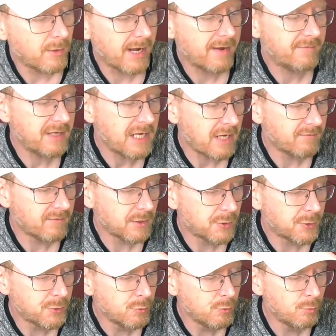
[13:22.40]
we have
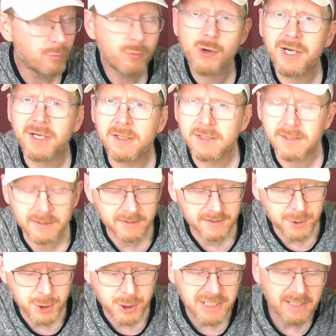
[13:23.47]
even 2
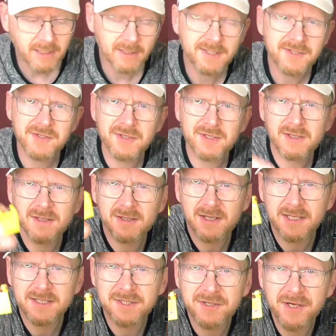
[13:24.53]
printed shields.
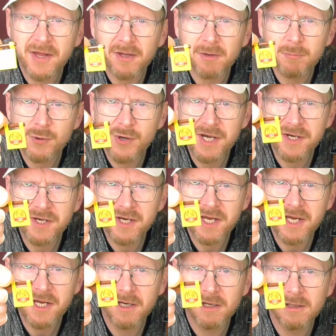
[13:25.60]
There's another print
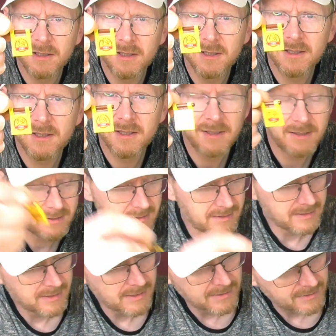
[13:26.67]
here.
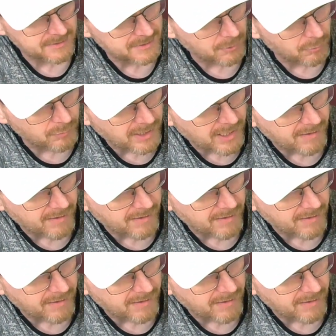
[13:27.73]
So we